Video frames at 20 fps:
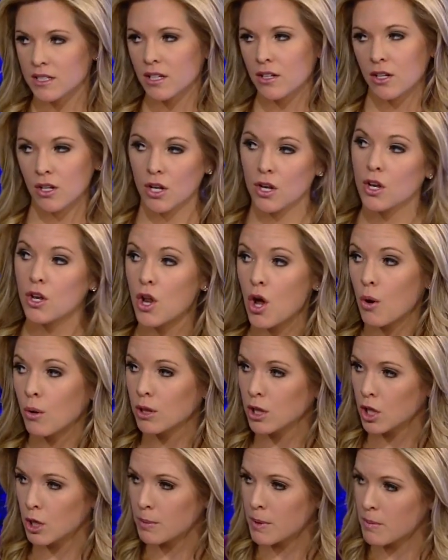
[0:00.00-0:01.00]
to know a
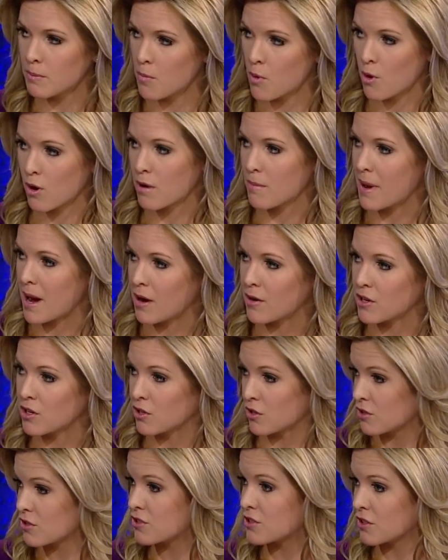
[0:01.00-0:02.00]
little bit more about
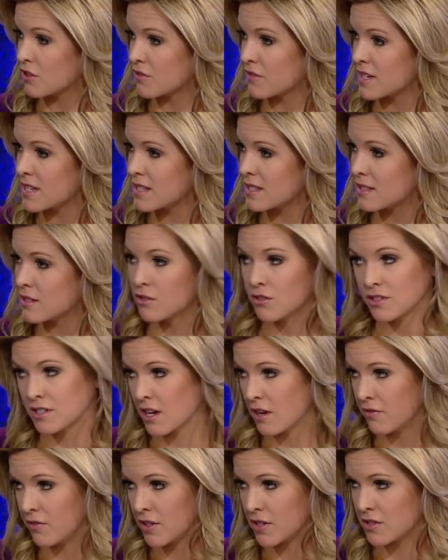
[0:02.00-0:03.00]
your service, your
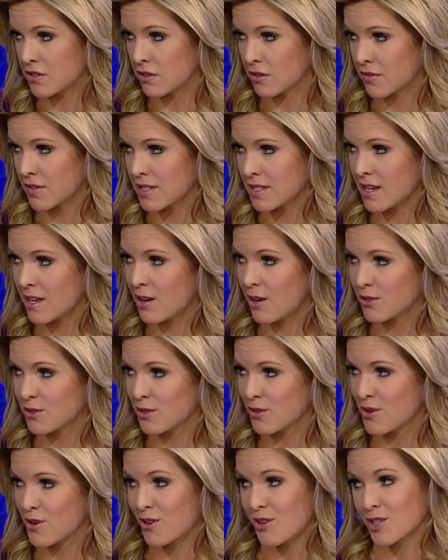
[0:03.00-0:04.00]
selfless service, and also your